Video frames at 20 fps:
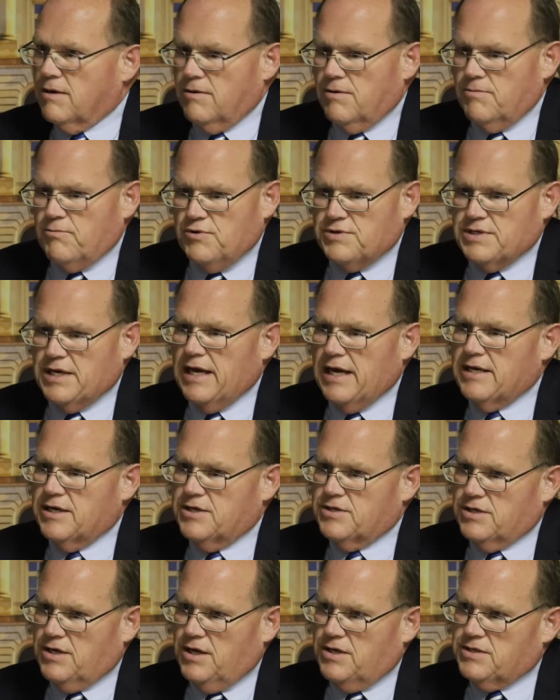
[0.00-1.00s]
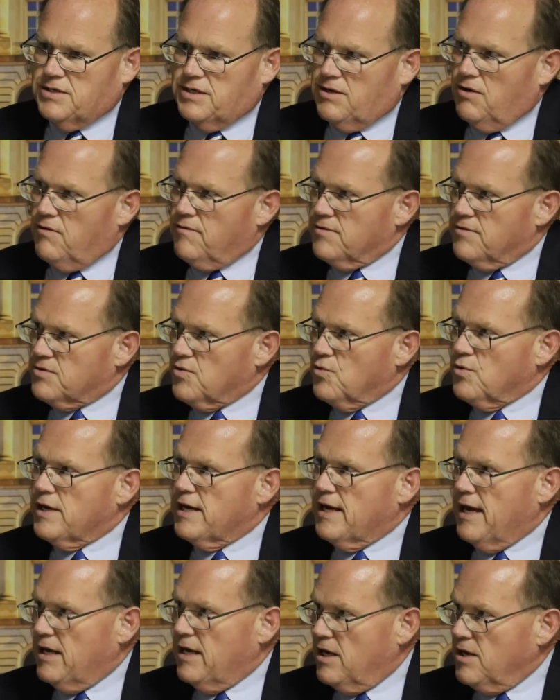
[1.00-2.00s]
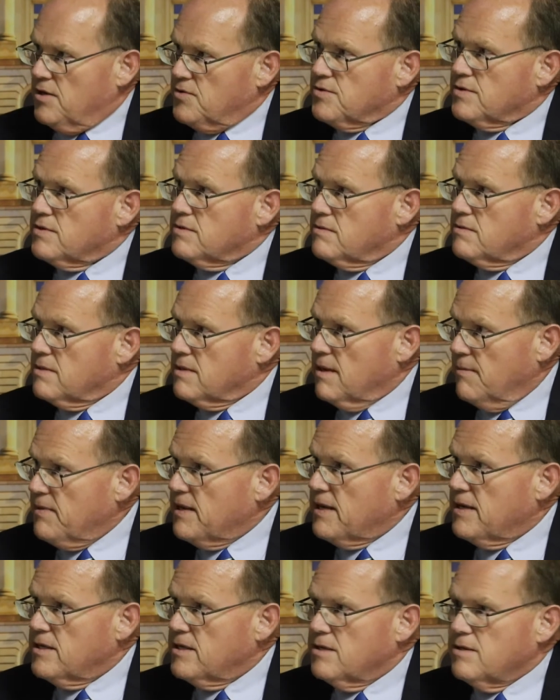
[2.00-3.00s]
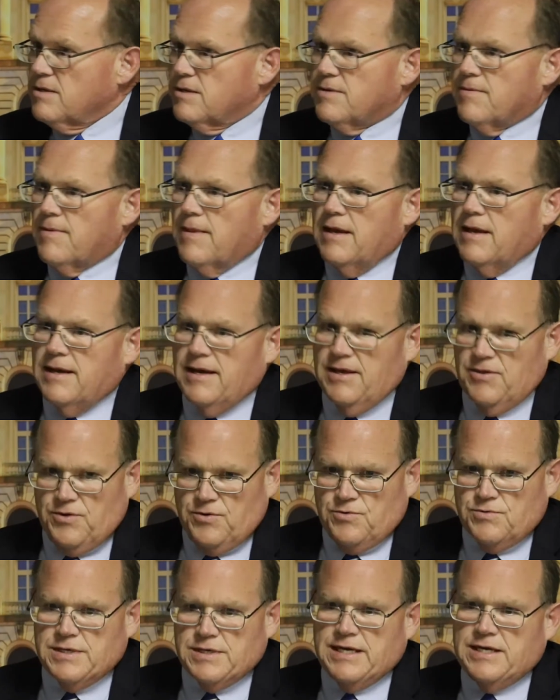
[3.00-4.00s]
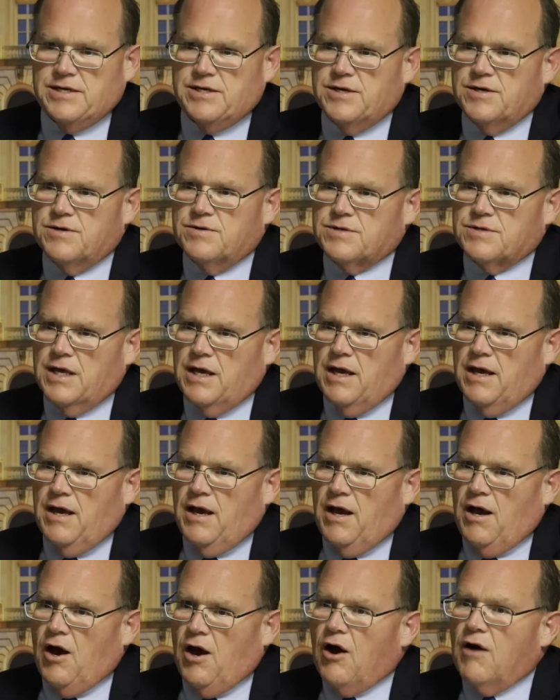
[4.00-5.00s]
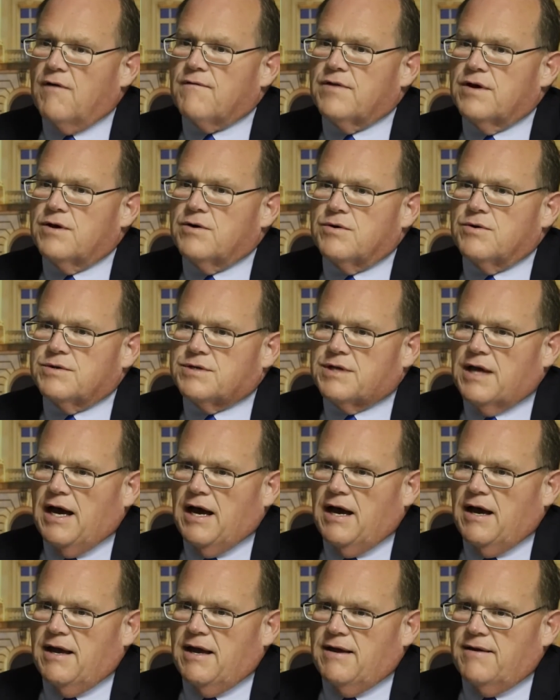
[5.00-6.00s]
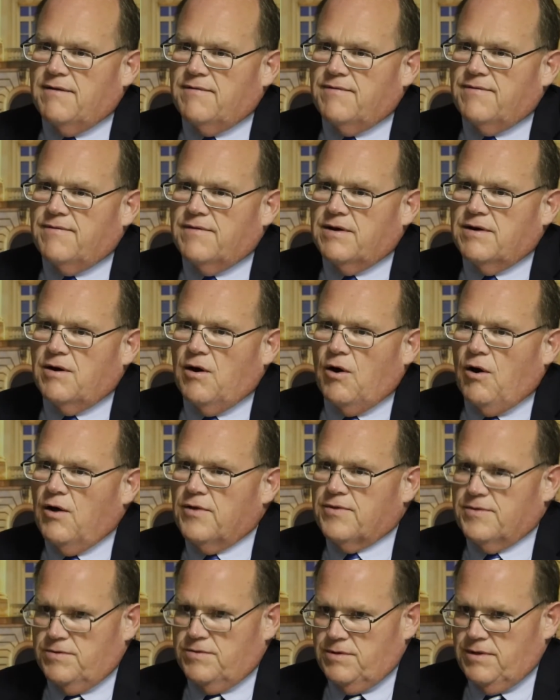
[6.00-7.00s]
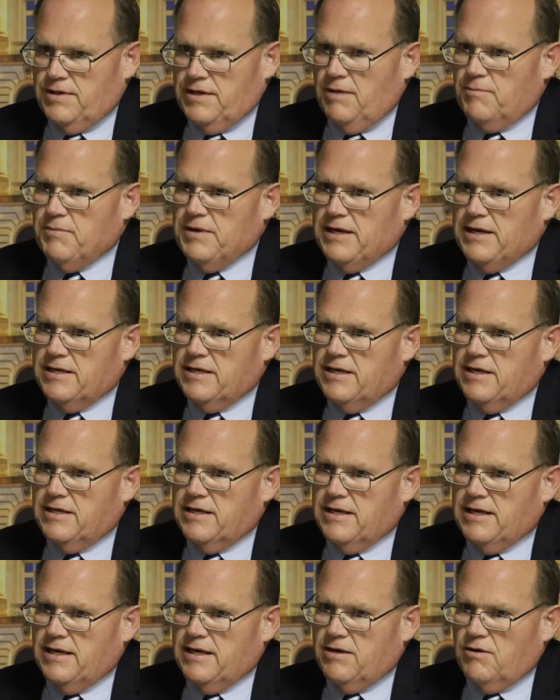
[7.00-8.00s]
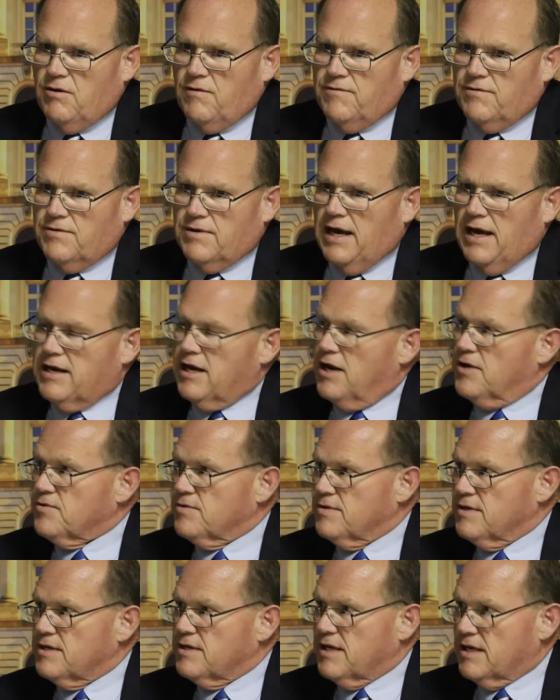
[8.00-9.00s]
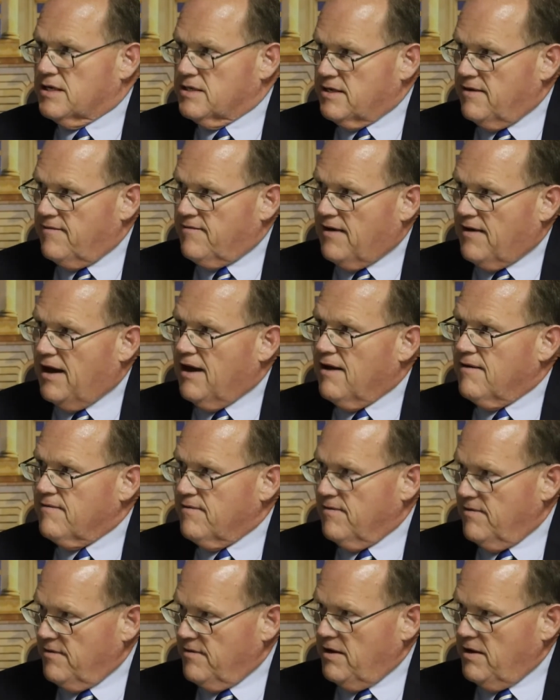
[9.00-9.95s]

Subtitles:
presiding judge in over 2,800 opinions in 13 years. Of those, I have authored the opinion in over 965